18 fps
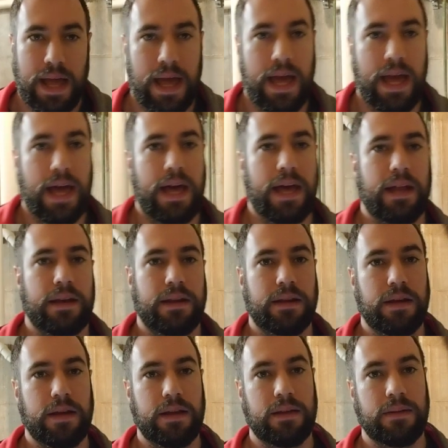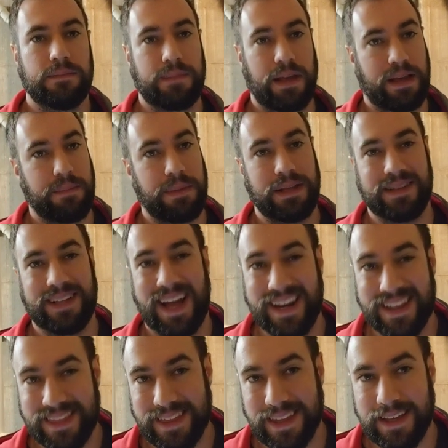and that can be a
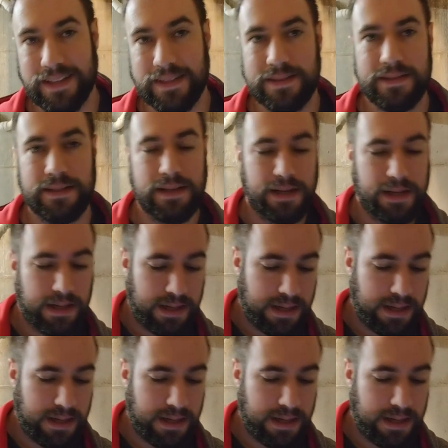lot of things.